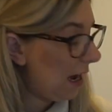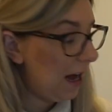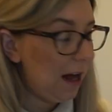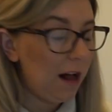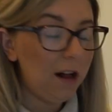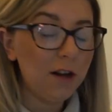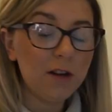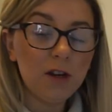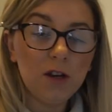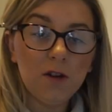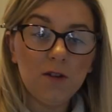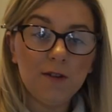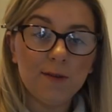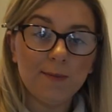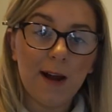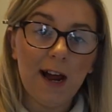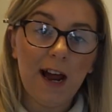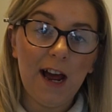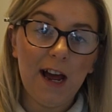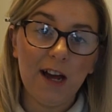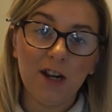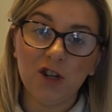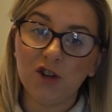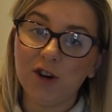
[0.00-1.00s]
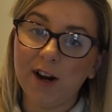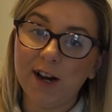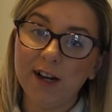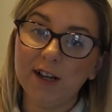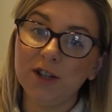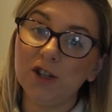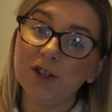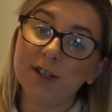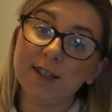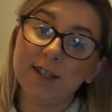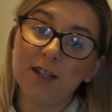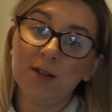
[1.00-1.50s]
I'll use my hairdryer
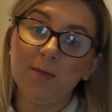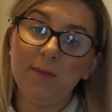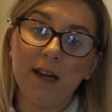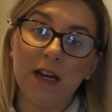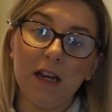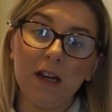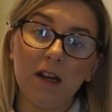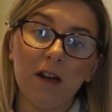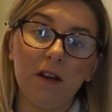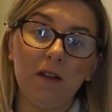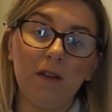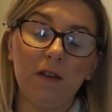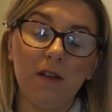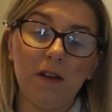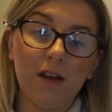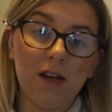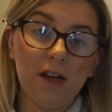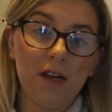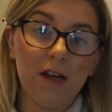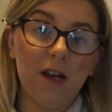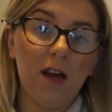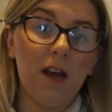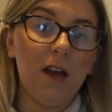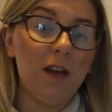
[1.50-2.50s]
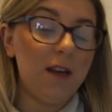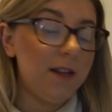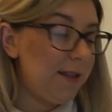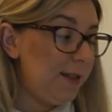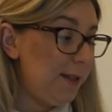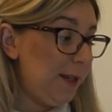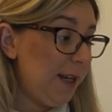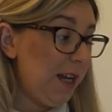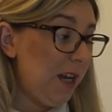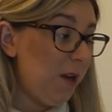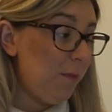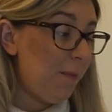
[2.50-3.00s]
just to make the
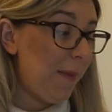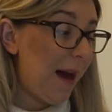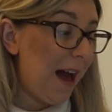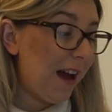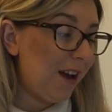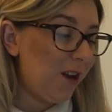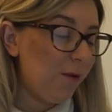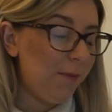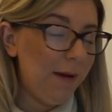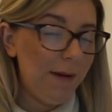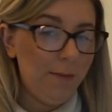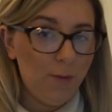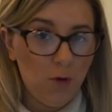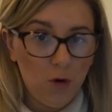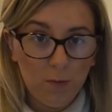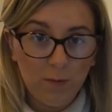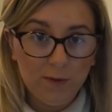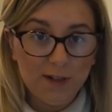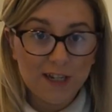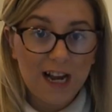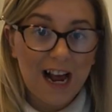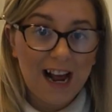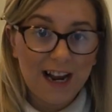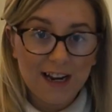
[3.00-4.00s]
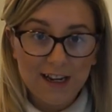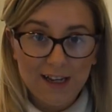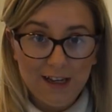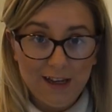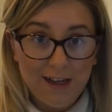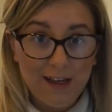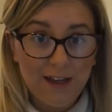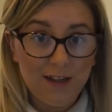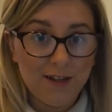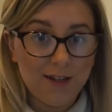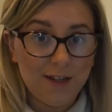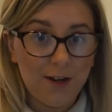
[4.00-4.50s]
sticky back a bit more tacky
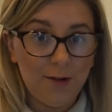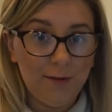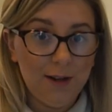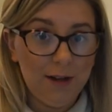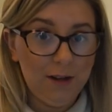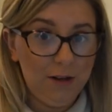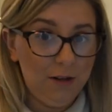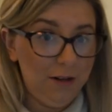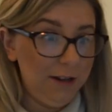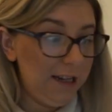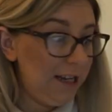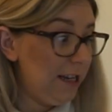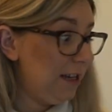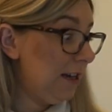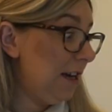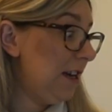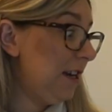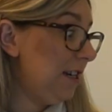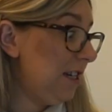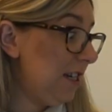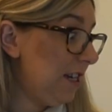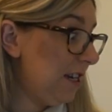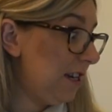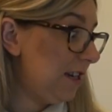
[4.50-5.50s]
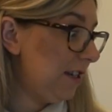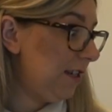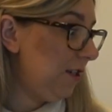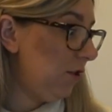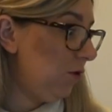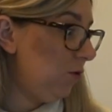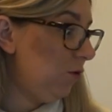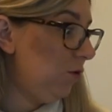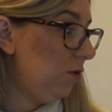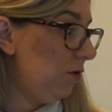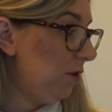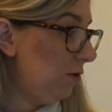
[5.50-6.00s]
so it'll adhere
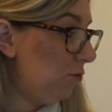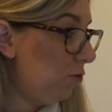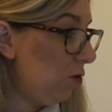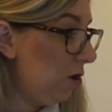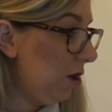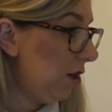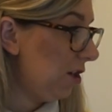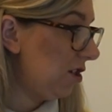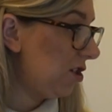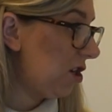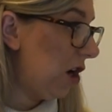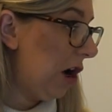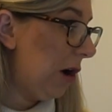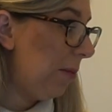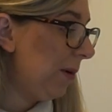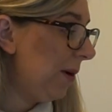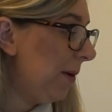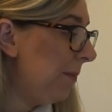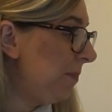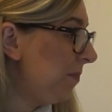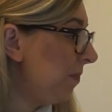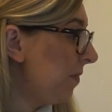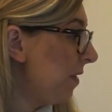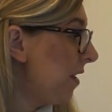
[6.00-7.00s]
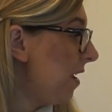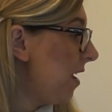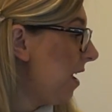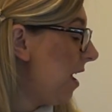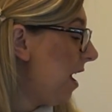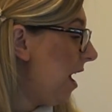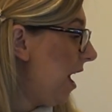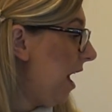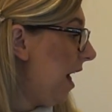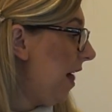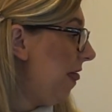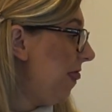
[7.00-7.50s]
to the worktop,
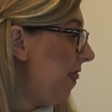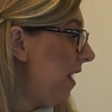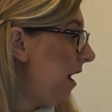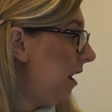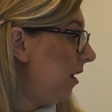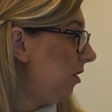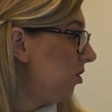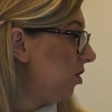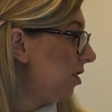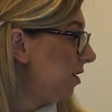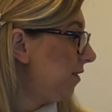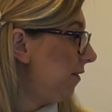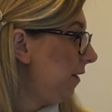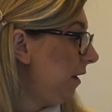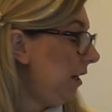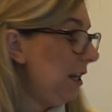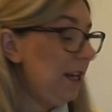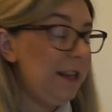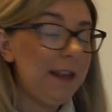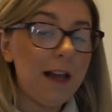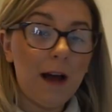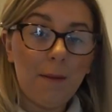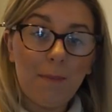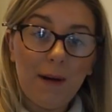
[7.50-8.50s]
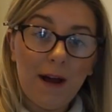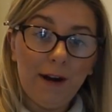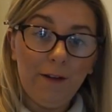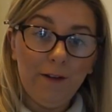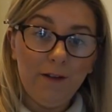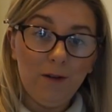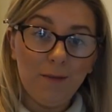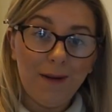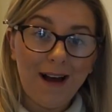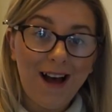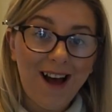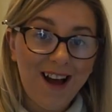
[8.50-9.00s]
and then I'll just fill in that panel
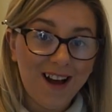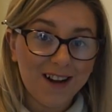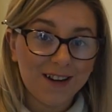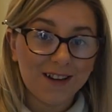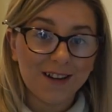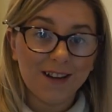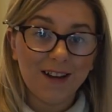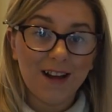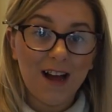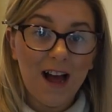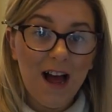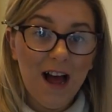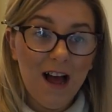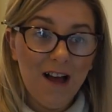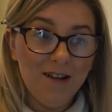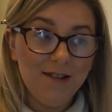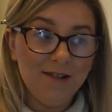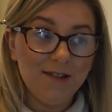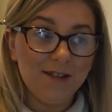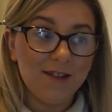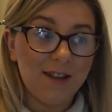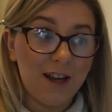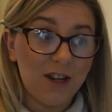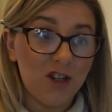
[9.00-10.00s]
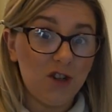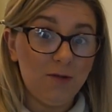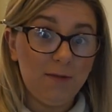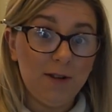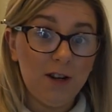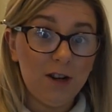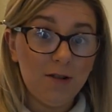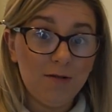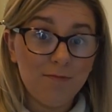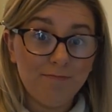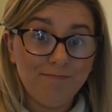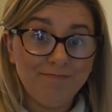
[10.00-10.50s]
at the back and that should be
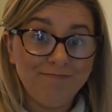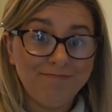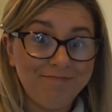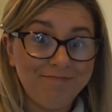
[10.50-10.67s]
done.